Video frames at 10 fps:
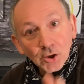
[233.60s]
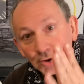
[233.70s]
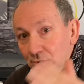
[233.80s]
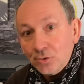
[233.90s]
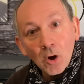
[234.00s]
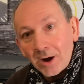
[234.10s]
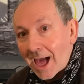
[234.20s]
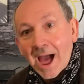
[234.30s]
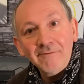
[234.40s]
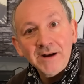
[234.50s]
you've got to
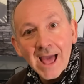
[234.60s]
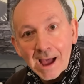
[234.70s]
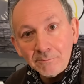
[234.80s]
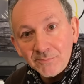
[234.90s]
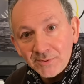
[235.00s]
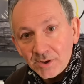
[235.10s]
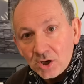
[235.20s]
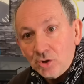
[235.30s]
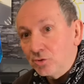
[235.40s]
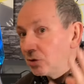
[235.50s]
have an amp
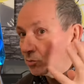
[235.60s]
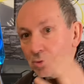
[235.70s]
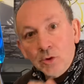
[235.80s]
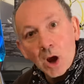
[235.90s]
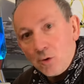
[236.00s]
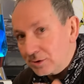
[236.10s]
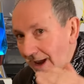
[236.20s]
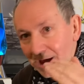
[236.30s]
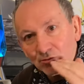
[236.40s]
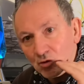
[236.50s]
that will go
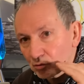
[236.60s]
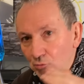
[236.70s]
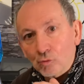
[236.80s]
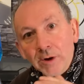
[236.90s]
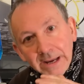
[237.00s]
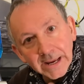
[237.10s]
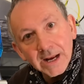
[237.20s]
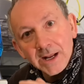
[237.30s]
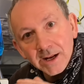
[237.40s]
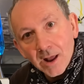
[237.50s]
down
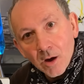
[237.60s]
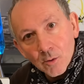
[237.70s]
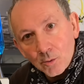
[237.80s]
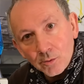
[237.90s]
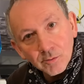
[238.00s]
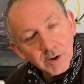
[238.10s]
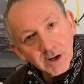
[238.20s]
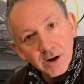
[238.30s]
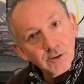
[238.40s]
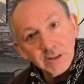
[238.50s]
really low, you
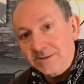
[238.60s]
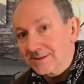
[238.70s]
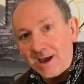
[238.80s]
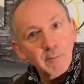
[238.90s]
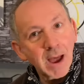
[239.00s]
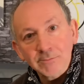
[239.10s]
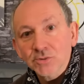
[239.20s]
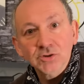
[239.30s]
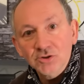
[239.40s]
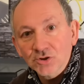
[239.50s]
know, and some amps
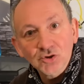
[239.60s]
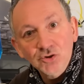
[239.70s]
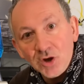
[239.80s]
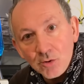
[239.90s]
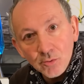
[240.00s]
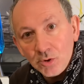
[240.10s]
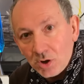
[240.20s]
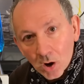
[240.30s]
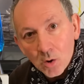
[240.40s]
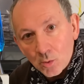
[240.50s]
just don't
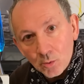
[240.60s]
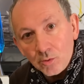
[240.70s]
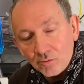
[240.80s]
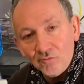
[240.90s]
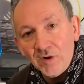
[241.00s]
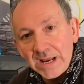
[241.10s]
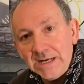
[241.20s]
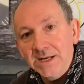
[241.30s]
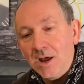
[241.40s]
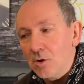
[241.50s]
go
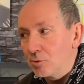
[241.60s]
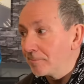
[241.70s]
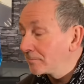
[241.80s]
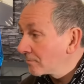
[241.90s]
really low.